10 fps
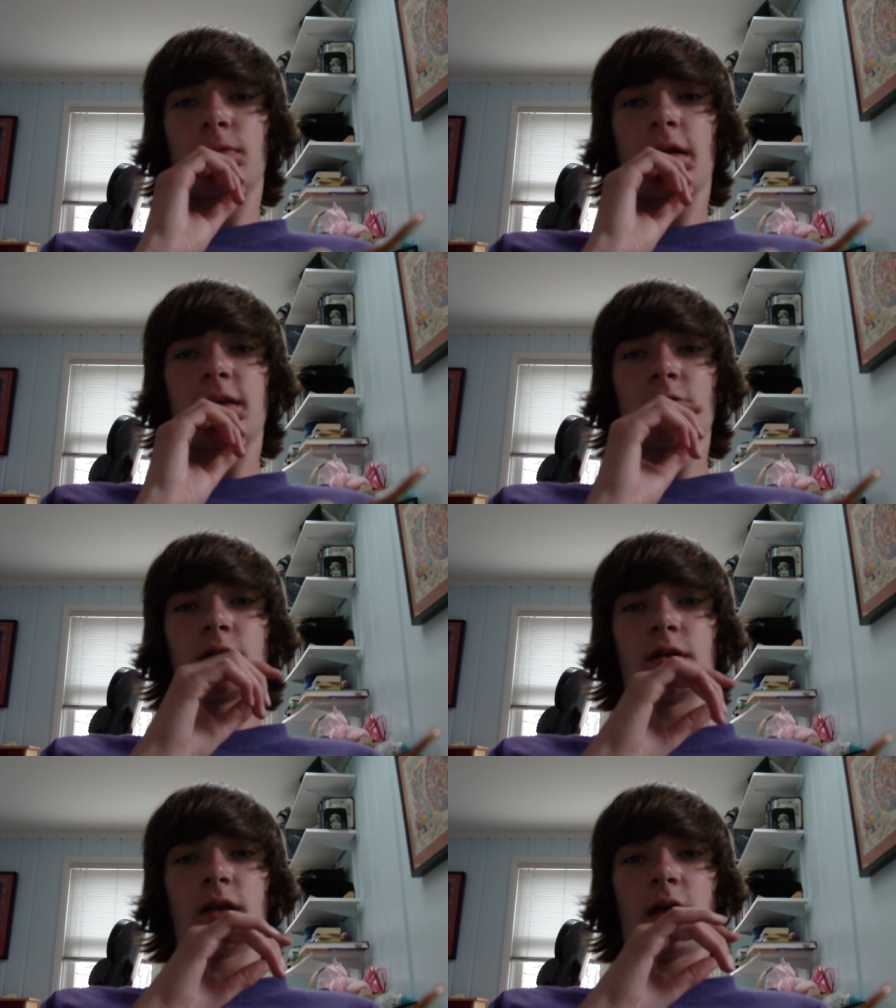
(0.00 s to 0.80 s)

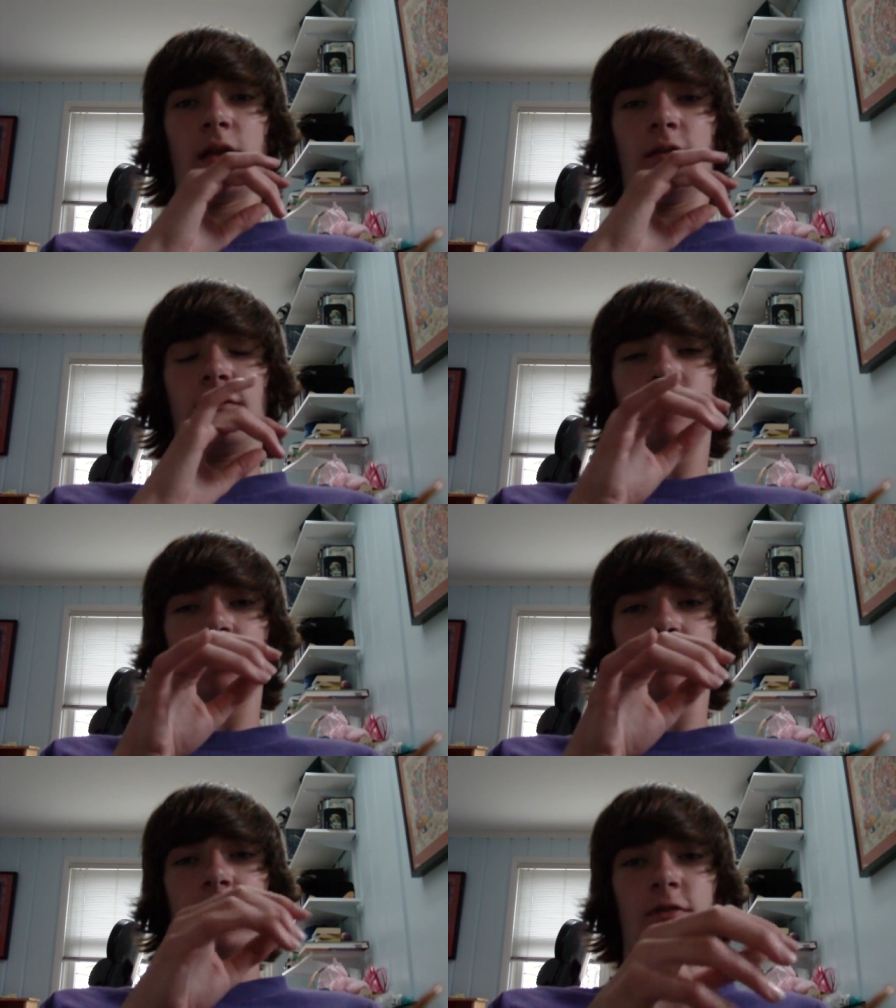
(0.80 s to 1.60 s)
regular and
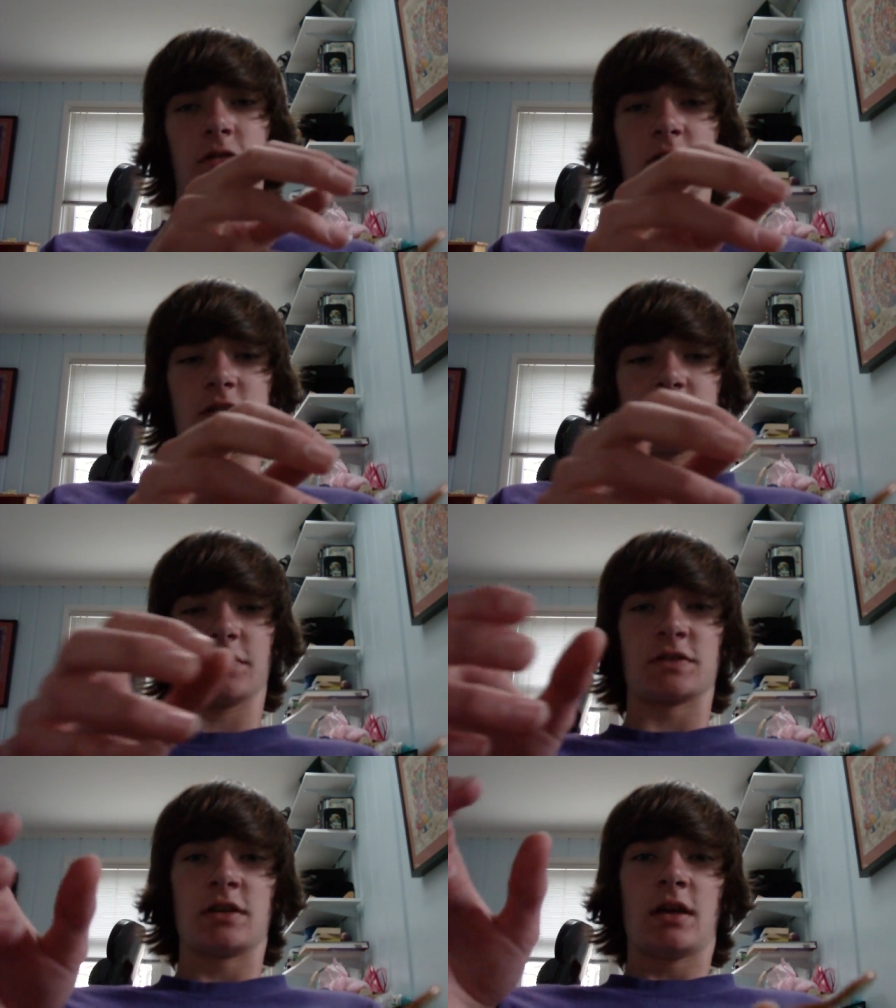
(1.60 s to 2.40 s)
fakey frontside
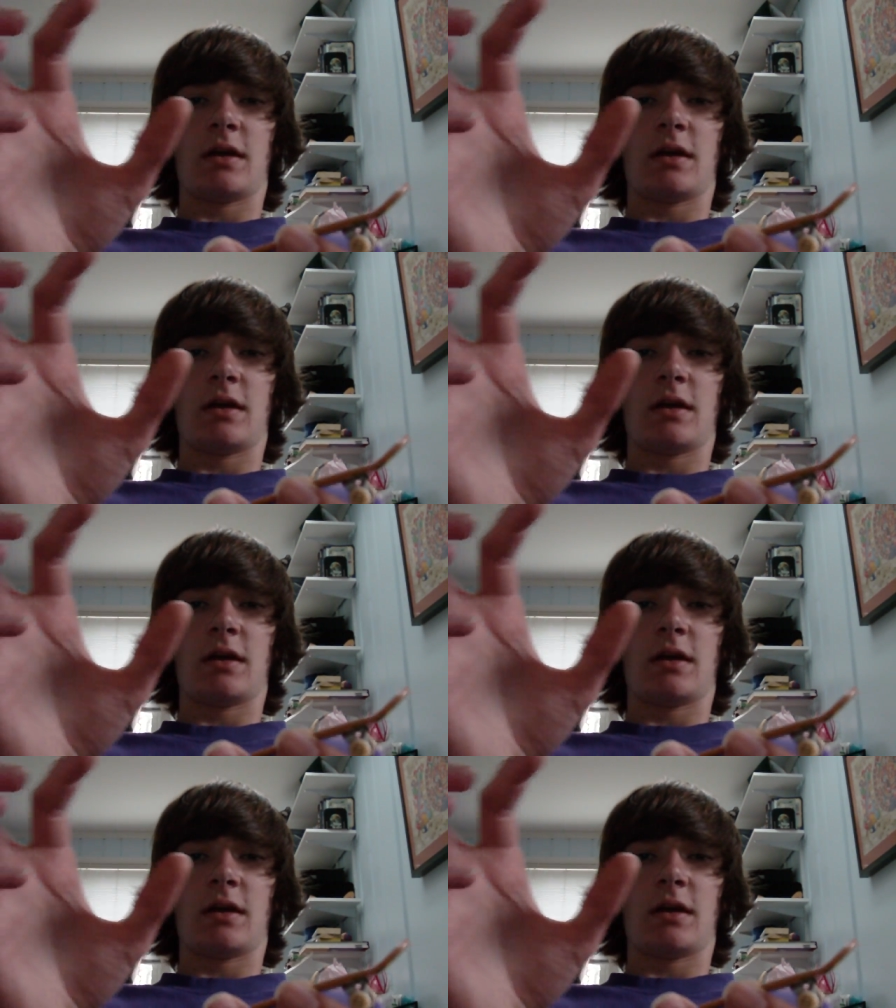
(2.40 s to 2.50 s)
shoves.